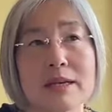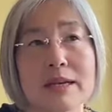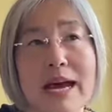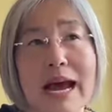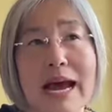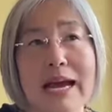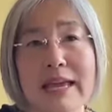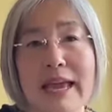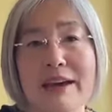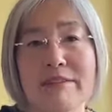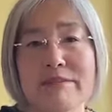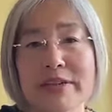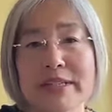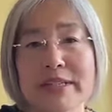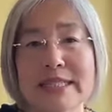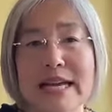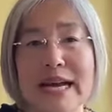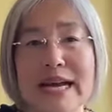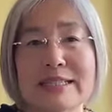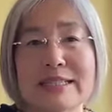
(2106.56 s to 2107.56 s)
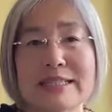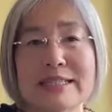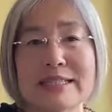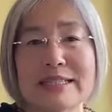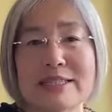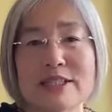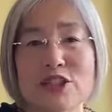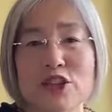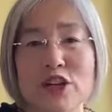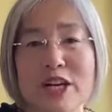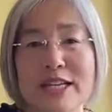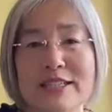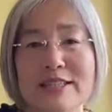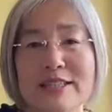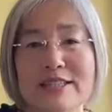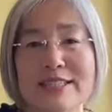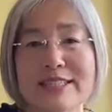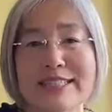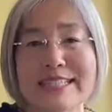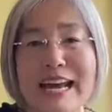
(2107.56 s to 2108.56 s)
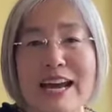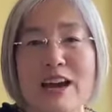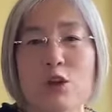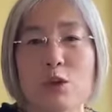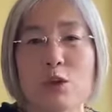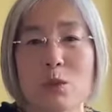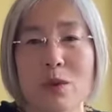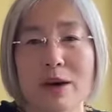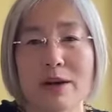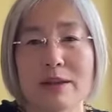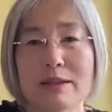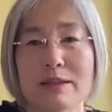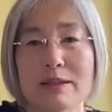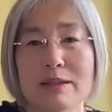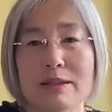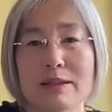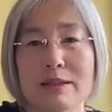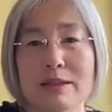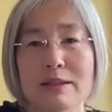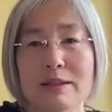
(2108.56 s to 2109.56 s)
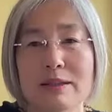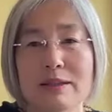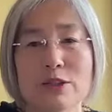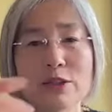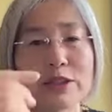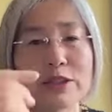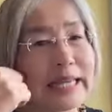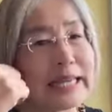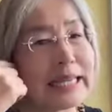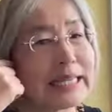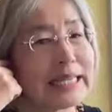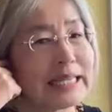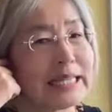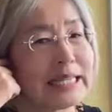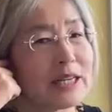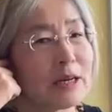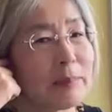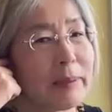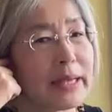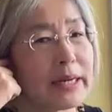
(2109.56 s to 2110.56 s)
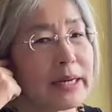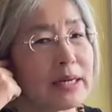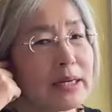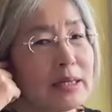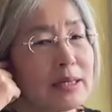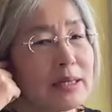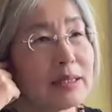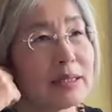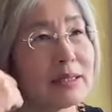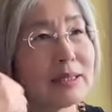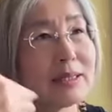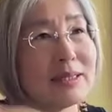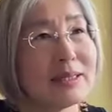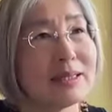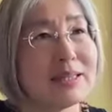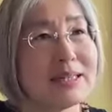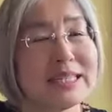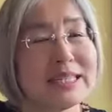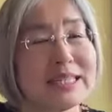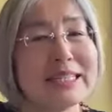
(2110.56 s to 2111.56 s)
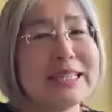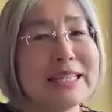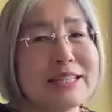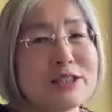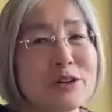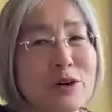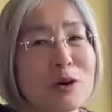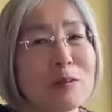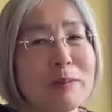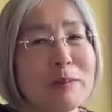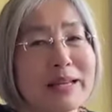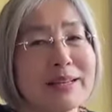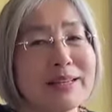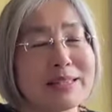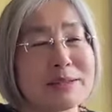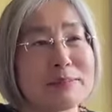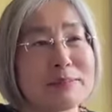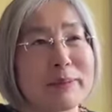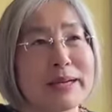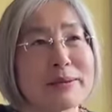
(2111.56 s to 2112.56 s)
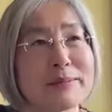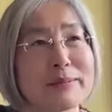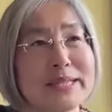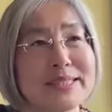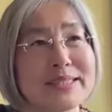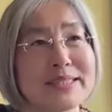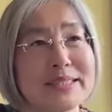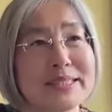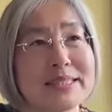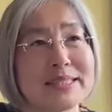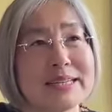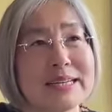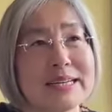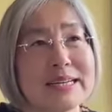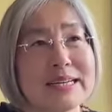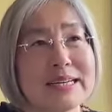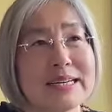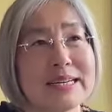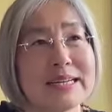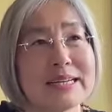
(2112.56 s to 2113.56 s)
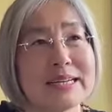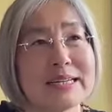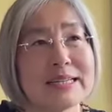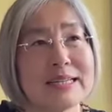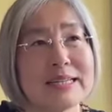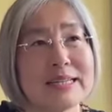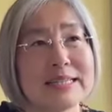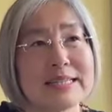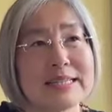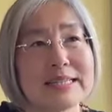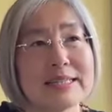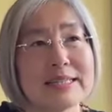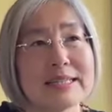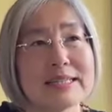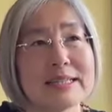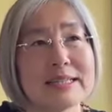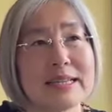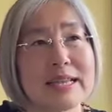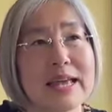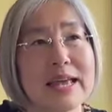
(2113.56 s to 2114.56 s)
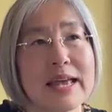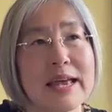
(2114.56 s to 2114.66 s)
I emphasized stress the second one, so they can hear better. It is all my experiment. Listen.